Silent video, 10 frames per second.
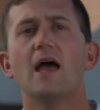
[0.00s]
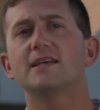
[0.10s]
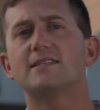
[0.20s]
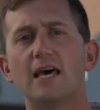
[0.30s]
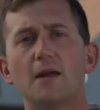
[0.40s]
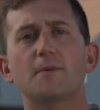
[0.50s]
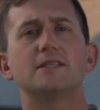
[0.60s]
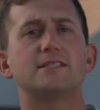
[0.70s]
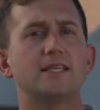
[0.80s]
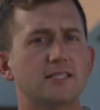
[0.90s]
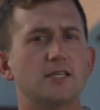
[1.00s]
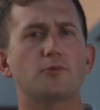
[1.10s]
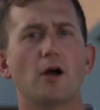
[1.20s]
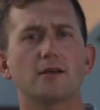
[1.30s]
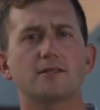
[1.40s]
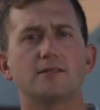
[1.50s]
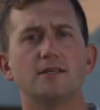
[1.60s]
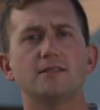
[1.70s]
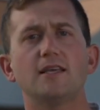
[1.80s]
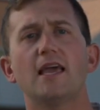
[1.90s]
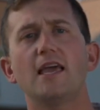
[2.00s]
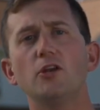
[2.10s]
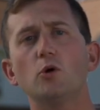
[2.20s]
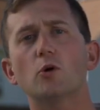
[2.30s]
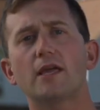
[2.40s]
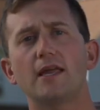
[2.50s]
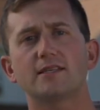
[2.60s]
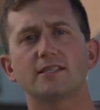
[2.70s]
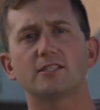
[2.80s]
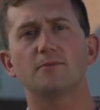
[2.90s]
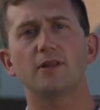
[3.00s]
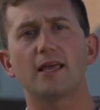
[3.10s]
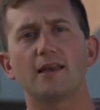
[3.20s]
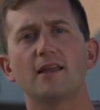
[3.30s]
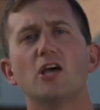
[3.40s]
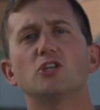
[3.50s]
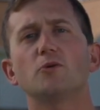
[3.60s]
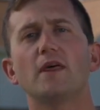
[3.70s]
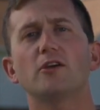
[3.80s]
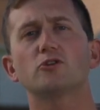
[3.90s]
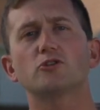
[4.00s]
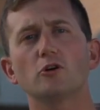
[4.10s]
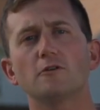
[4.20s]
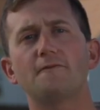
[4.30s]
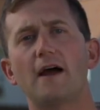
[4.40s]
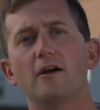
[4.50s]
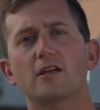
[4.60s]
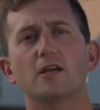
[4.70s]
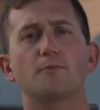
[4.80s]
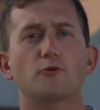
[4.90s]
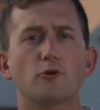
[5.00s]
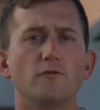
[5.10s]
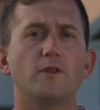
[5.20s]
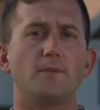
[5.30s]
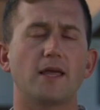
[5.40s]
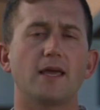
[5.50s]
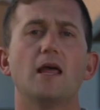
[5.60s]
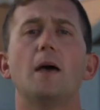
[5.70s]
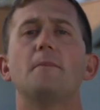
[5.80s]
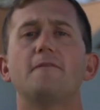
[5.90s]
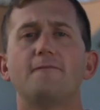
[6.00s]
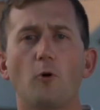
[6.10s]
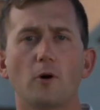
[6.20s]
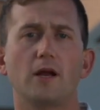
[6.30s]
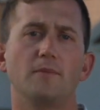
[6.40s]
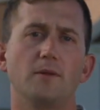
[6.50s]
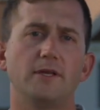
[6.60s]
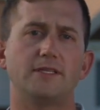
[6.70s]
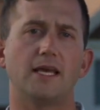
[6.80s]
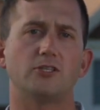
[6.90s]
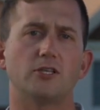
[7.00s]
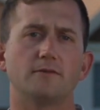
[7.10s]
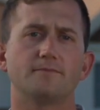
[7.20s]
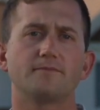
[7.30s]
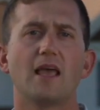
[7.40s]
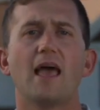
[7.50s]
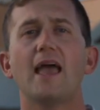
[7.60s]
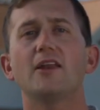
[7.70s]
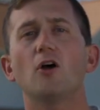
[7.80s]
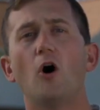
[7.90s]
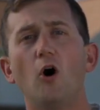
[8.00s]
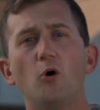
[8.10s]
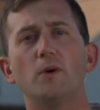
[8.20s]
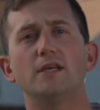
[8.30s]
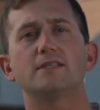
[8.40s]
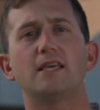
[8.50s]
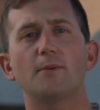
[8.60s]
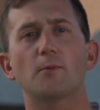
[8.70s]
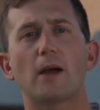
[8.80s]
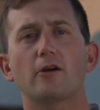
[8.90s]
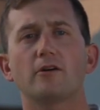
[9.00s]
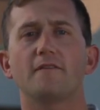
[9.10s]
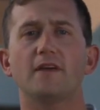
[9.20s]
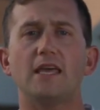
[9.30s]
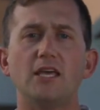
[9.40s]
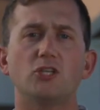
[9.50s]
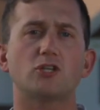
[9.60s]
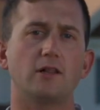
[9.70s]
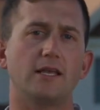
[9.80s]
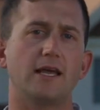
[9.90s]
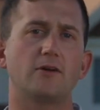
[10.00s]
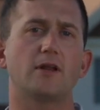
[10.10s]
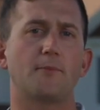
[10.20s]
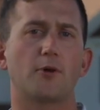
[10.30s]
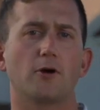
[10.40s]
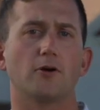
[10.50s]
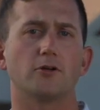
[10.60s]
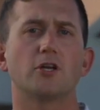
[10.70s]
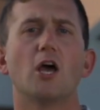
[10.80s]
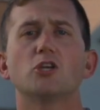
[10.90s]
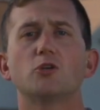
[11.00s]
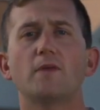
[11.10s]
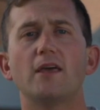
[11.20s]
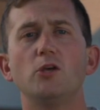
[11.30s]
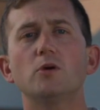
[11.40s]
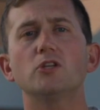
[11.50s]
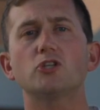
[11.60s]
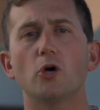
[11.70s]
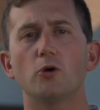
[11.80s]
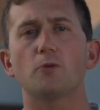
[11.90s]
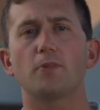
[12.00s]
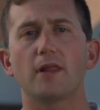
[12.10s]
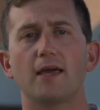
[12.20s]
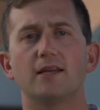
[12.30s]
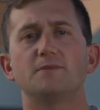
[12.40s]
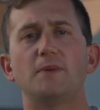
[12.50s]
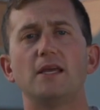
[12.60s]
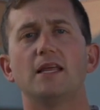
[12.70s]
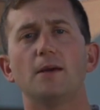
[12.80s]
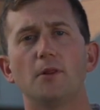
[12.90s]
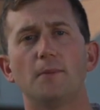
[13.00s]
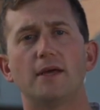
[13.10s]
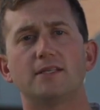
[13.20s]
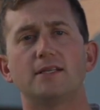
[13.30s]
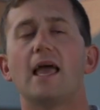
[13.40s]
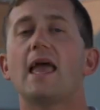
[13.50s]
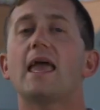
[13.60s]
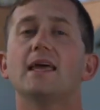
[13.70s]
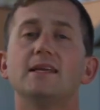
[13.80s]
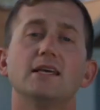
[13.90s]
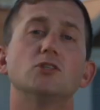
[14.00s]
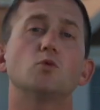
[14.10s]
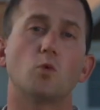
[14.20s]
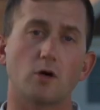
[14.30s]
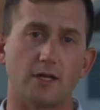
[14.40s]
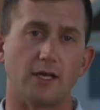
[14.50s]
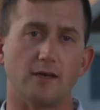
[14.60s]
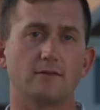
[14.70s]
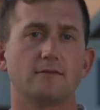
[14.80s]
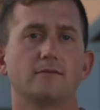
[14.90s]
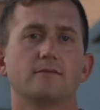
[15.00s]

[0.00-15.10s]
Set up consistent processes in your organic system plan so that your certifier can approve the plan before implementation. And always keep a record of each clean out and purge so that you can show your plan is being implemented and is working.